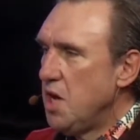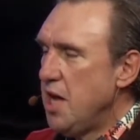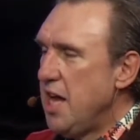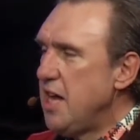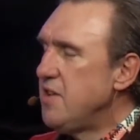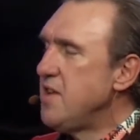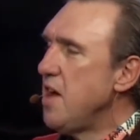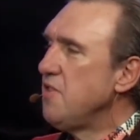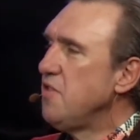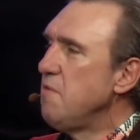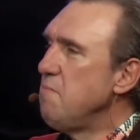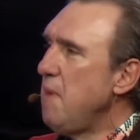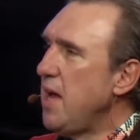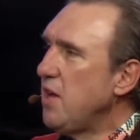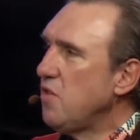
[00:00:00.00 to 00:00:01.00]
It
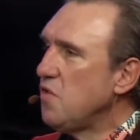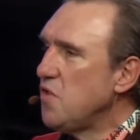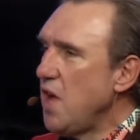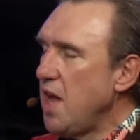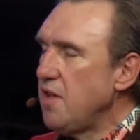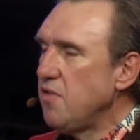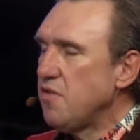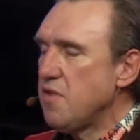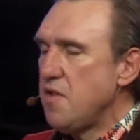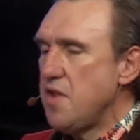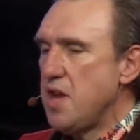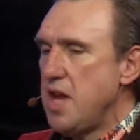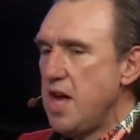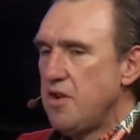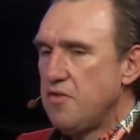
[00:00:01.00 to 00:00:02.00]
doesn't make sense to
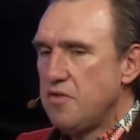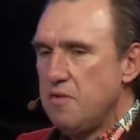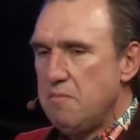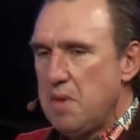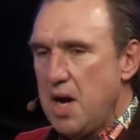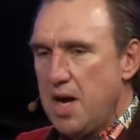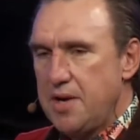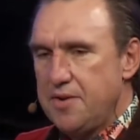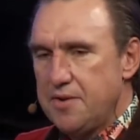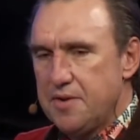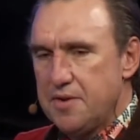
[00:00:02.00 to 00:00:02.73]
the natural mind.